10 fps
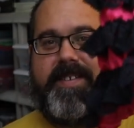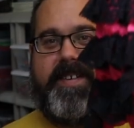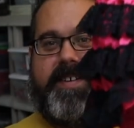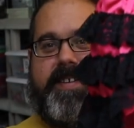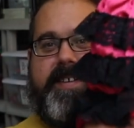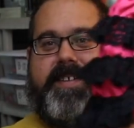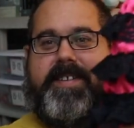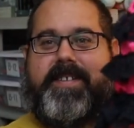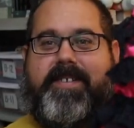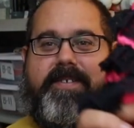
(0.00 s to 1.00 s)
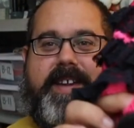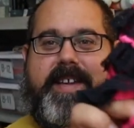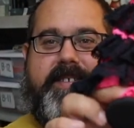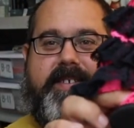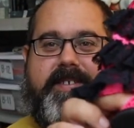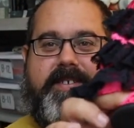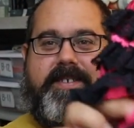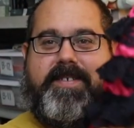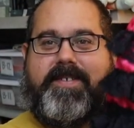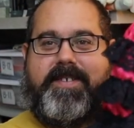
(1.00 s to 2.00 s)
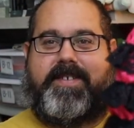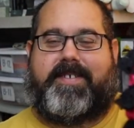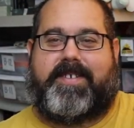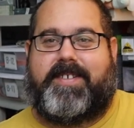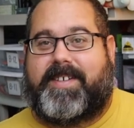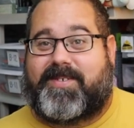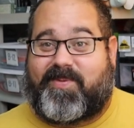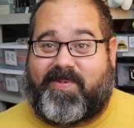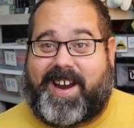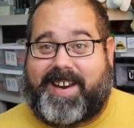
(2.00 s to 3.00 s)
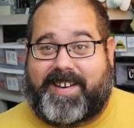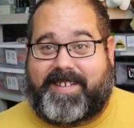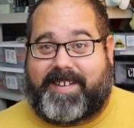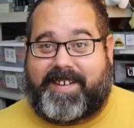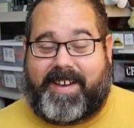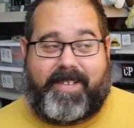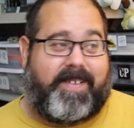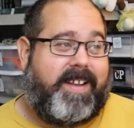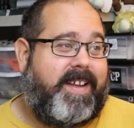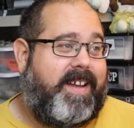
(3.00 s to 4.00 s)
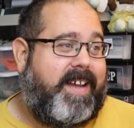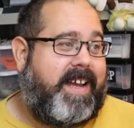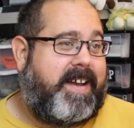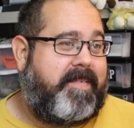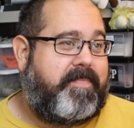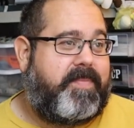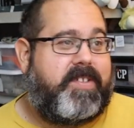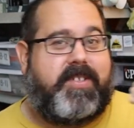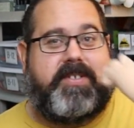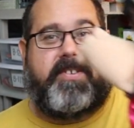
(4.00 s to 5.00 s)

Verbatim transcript: on, little dancing shoes. She is ready to go. Um, she